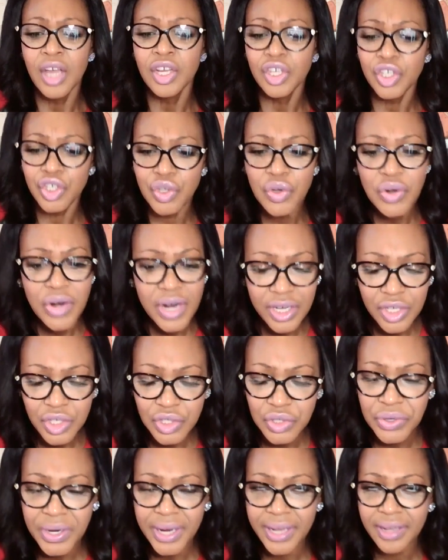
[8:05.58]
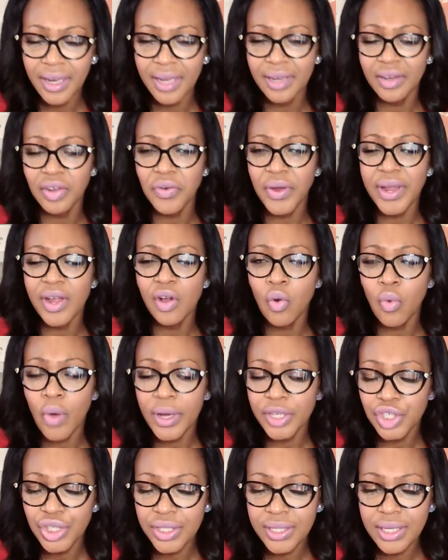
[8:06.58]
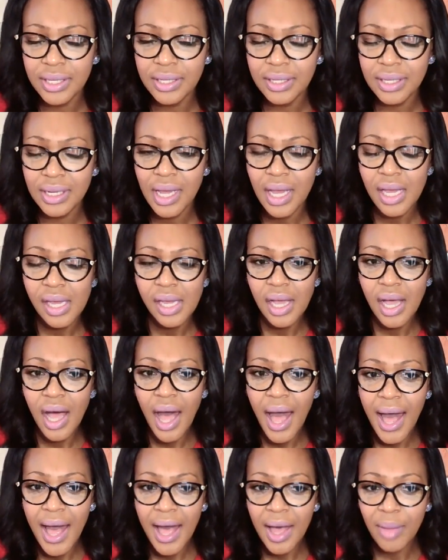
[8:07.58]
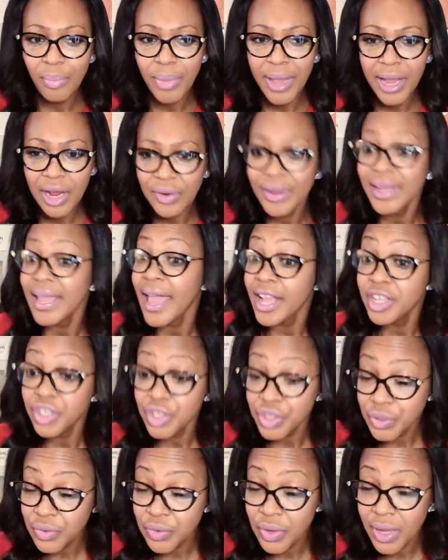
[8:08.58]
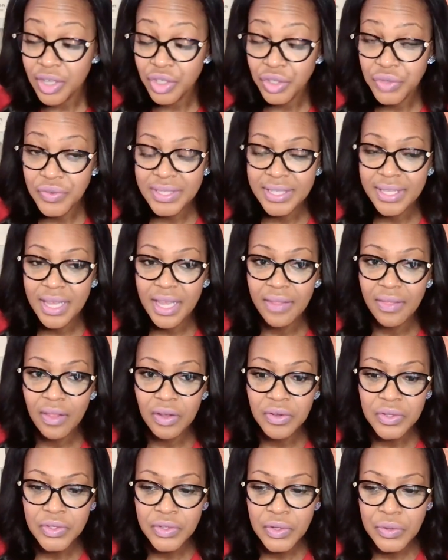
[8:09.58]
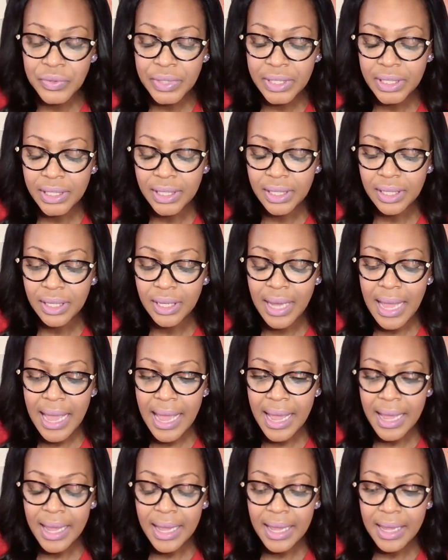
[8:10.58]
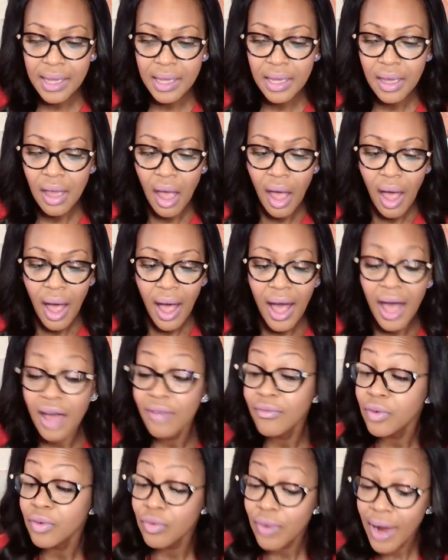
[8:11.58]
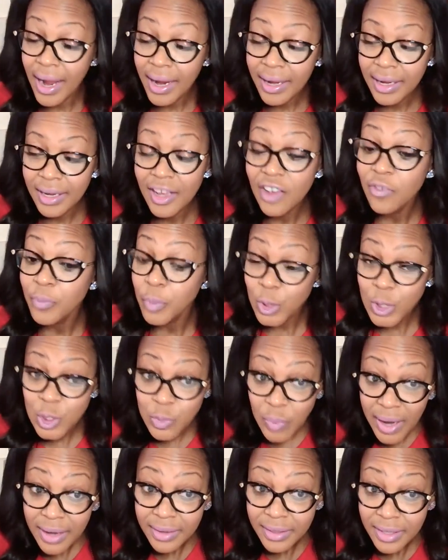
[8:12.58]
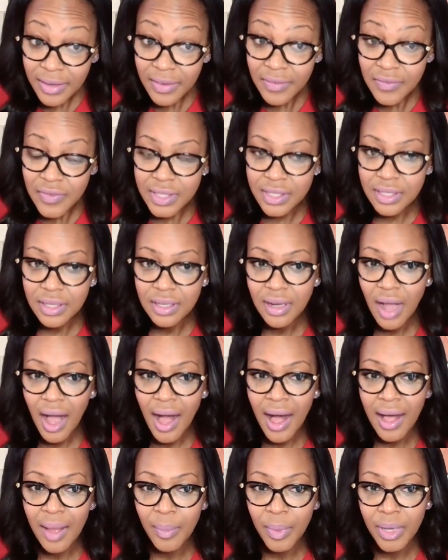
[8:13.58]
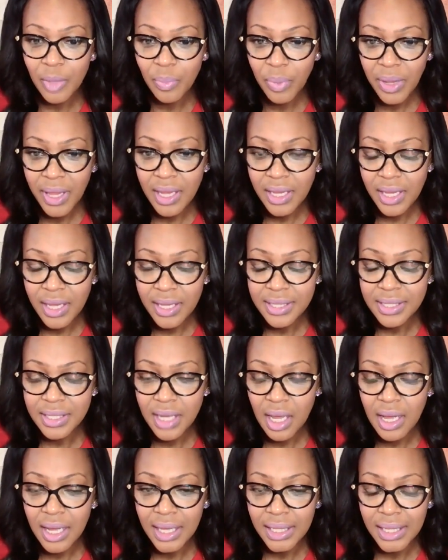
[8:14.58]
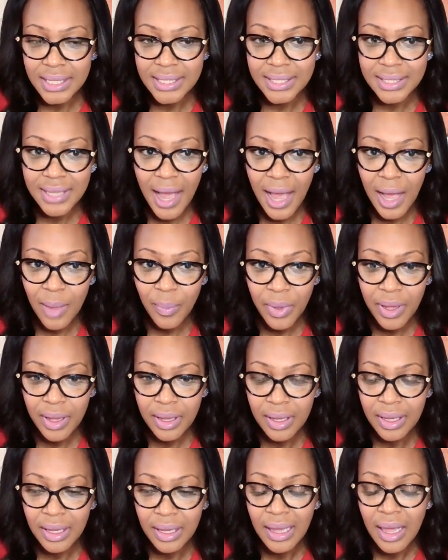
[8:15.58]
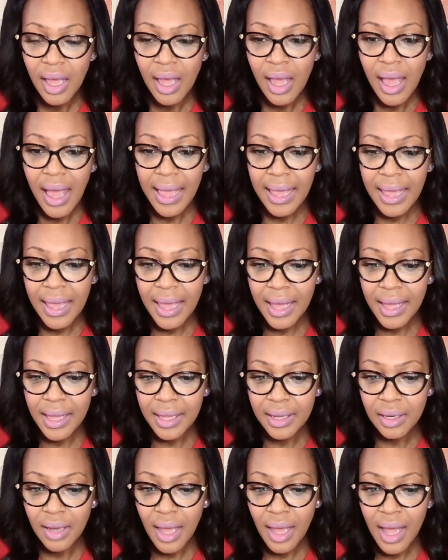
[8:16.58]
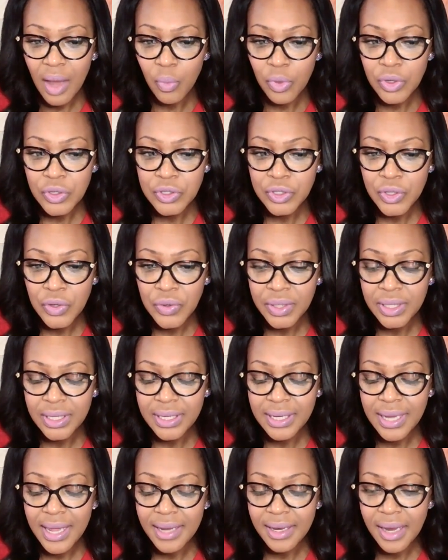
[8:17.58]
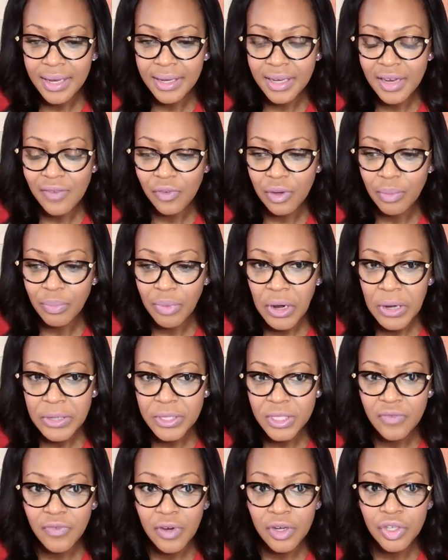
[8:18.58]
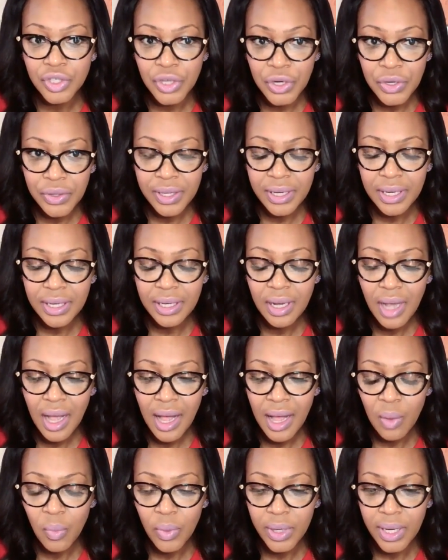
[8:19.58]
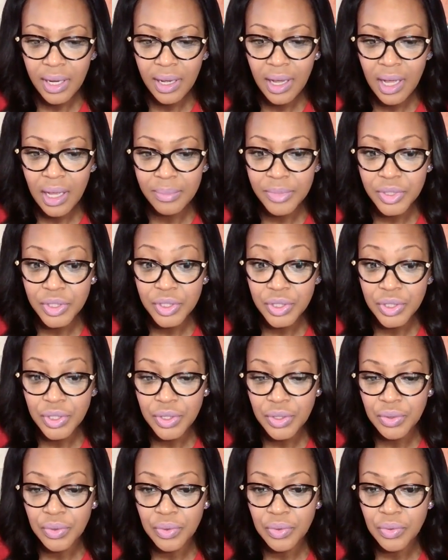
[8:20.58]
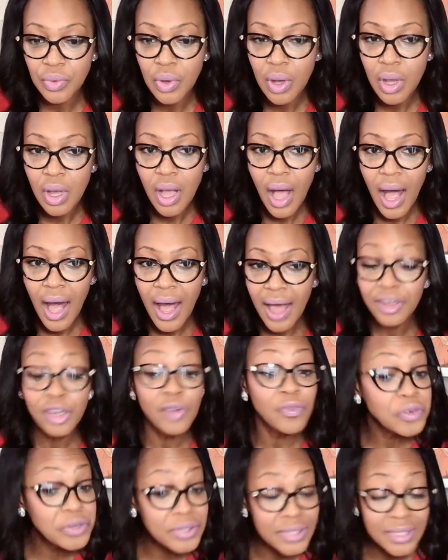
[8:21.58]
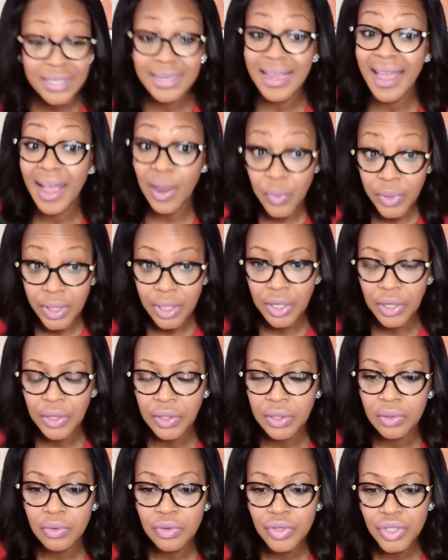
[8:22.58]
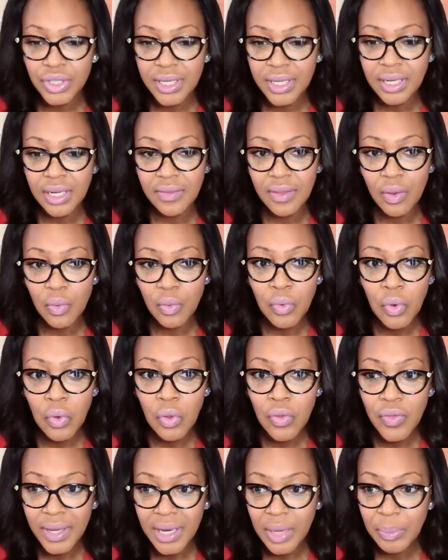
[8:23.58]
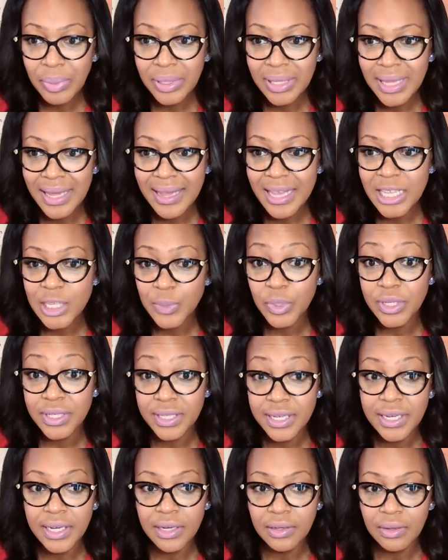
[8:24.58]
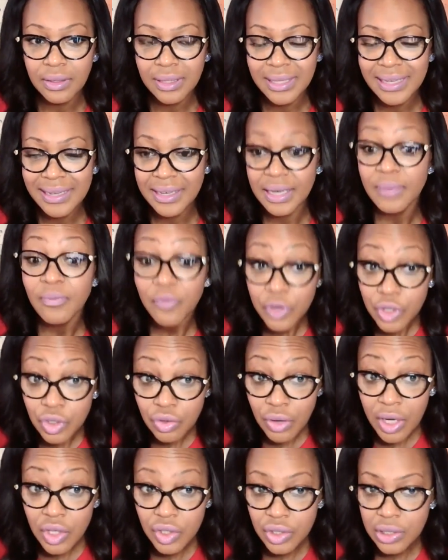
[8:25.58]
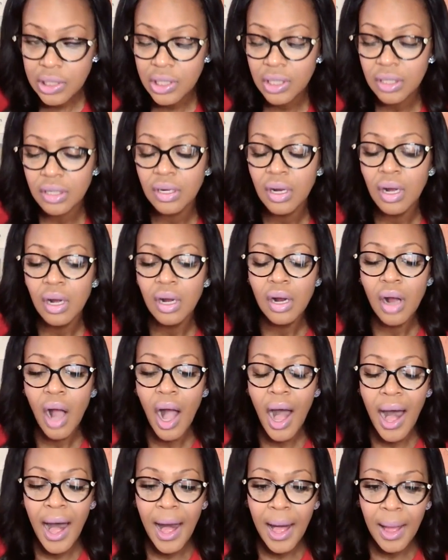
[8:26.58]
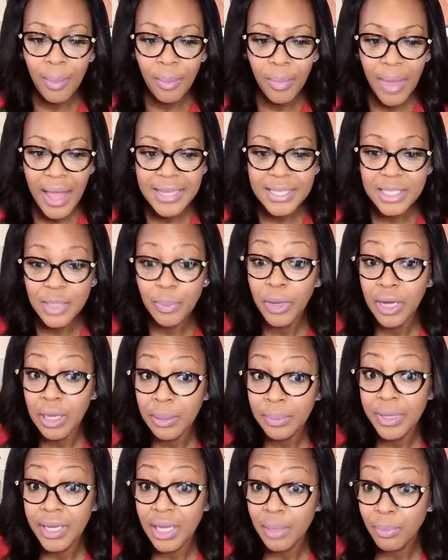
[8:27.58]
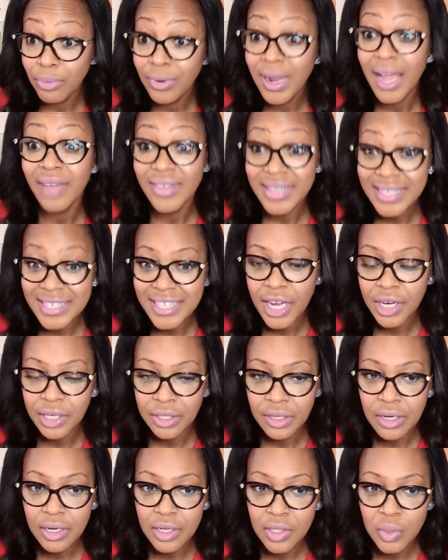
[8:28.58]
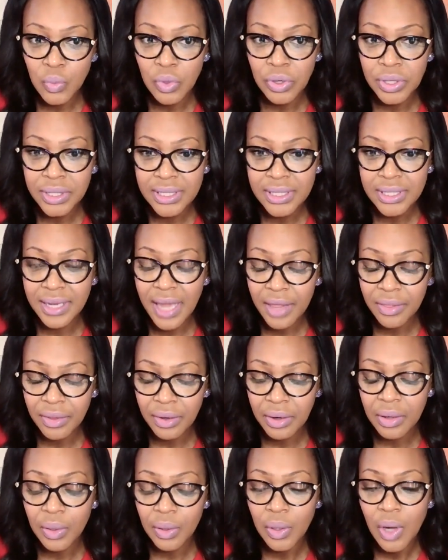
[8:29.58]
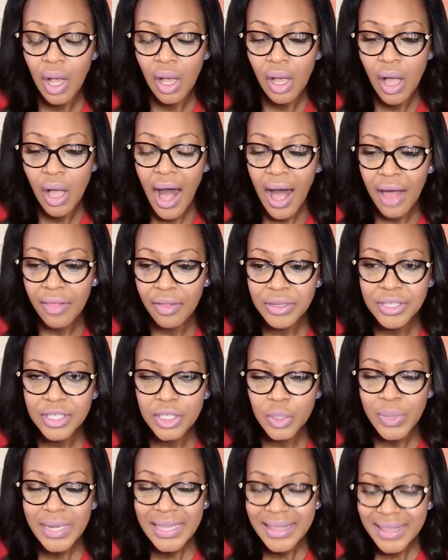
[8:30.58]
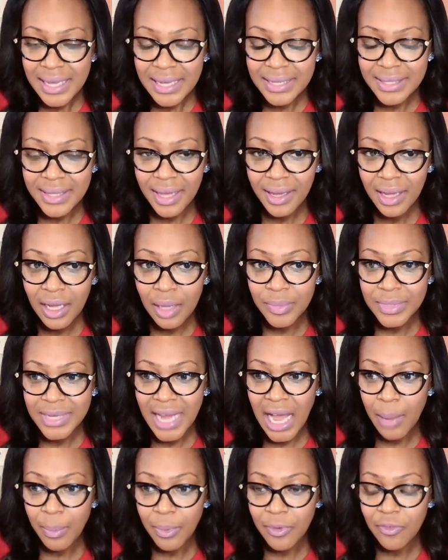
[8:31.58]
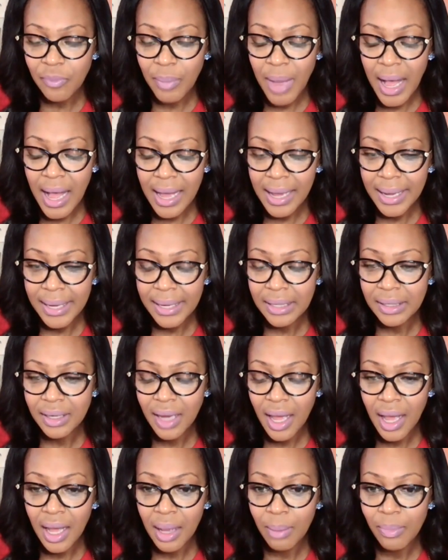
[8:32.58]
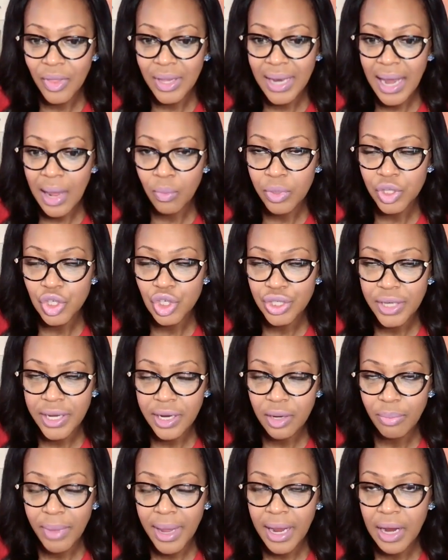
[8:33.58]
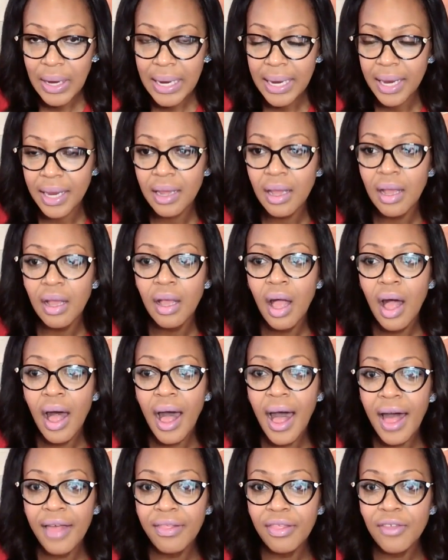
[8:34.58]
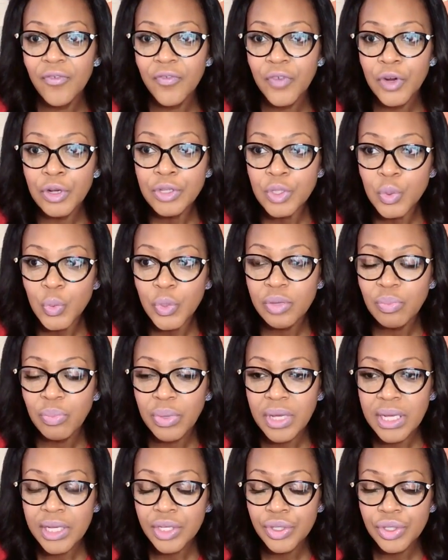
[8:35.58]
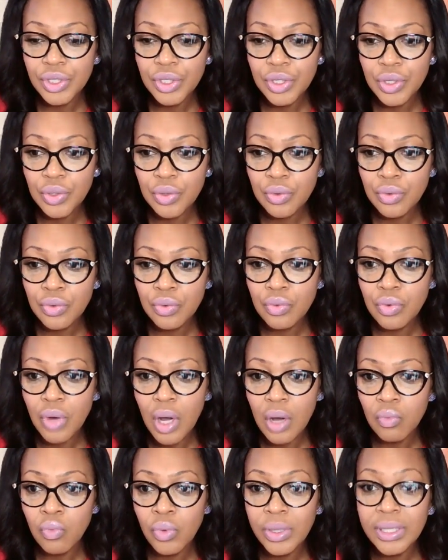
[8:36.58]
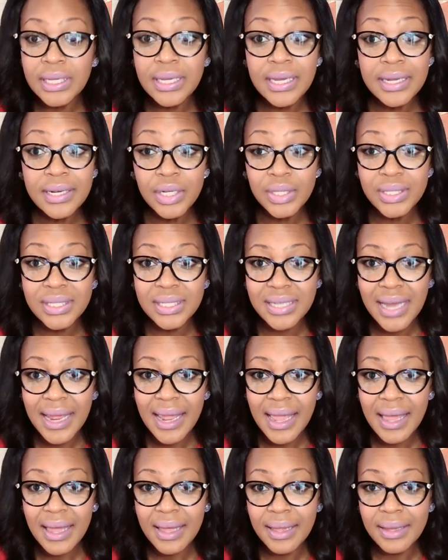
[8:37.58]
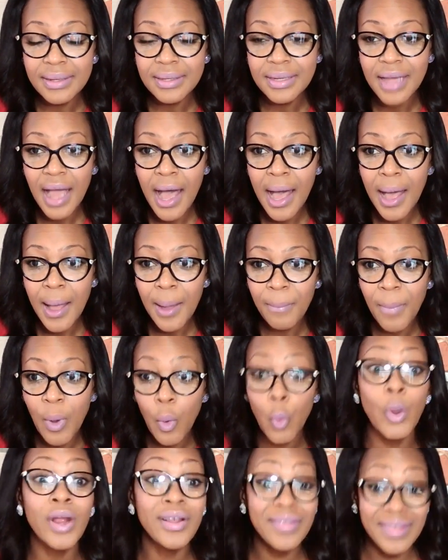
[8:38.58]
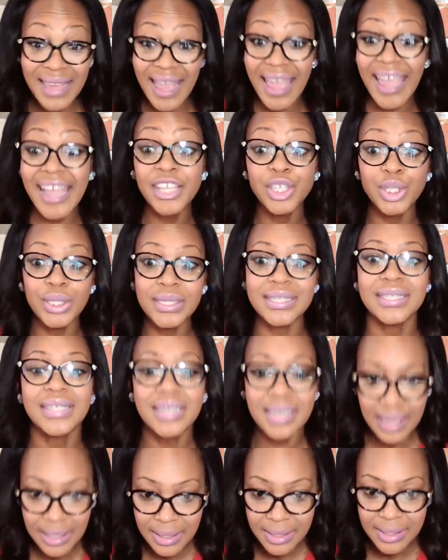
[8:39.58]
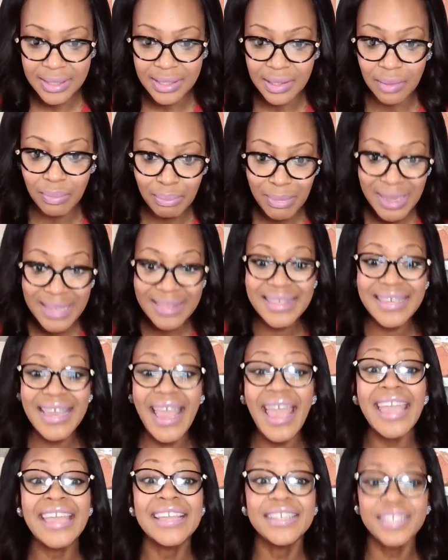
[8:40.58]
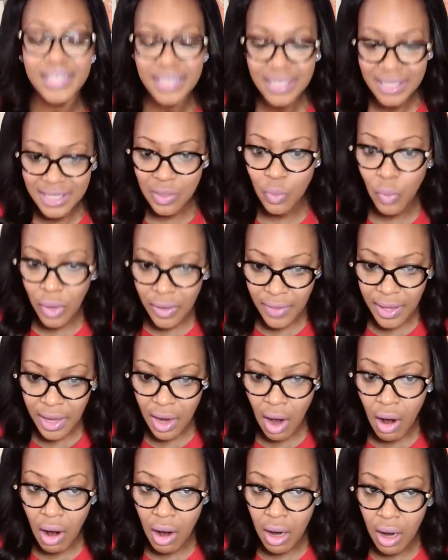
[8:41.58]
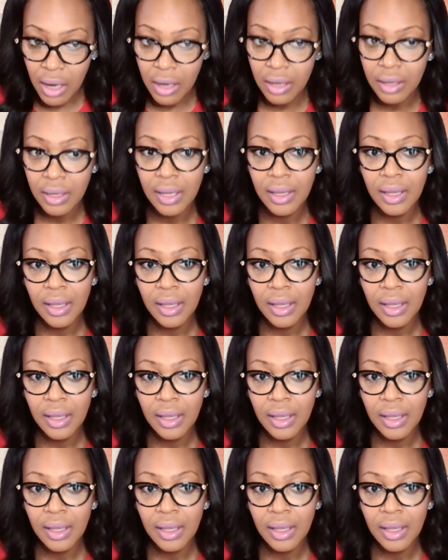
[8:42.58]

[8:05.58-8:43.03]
Sure, sure, and great question, Mary. As you said, there's certainly a variety of perspectives and opinions on this topic, and we're certainly at different parts of our journey when it comes to diversity, equity, and inclusion, and the role that it plays, particularly in infrastructure. As the public and private sectors work together, there's three things that come top of mind that I would share, Mary. The first would be to really understand where the agency is, meet the agency where they are